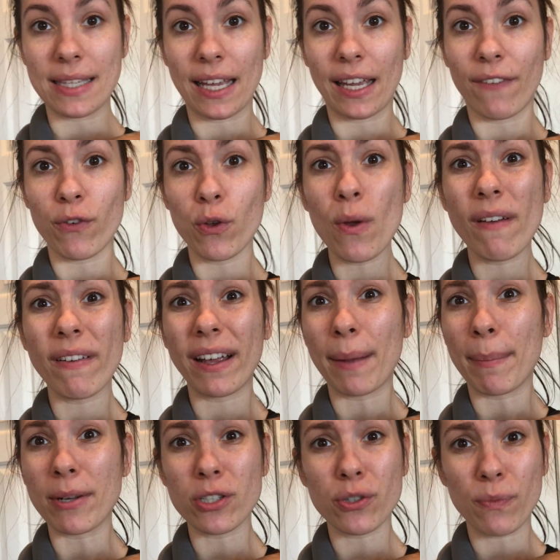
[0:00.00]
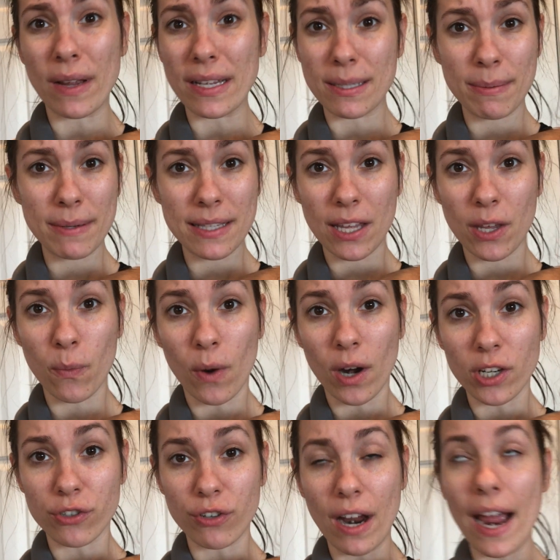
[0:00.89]
Like if you have like a bunch of recipes that you
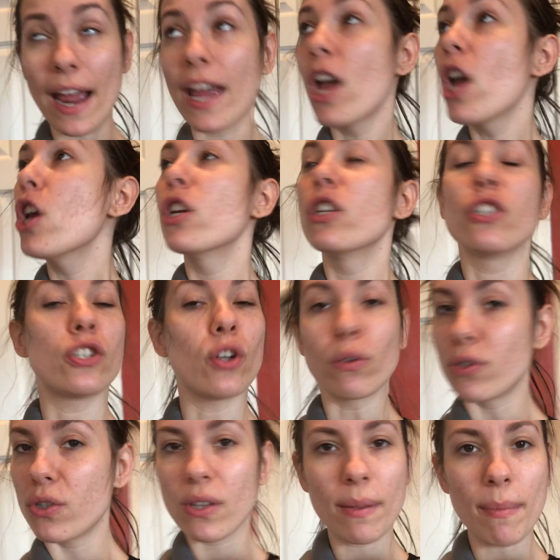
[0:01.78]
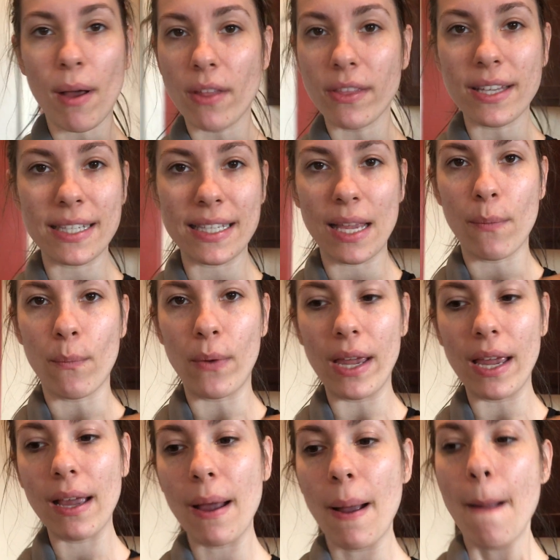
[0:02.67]
want to try, don't do them all in the same
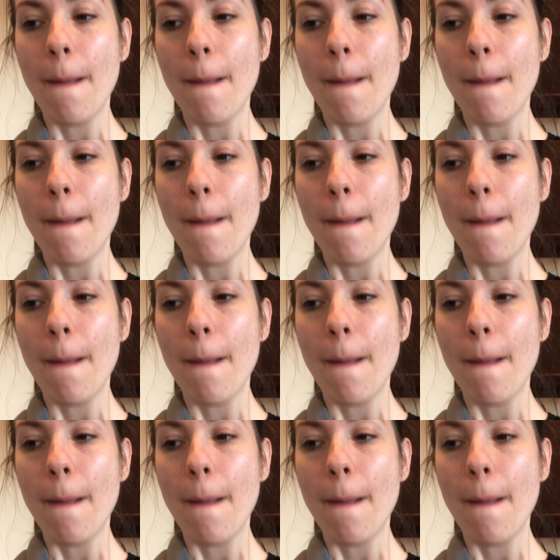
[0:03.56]
week,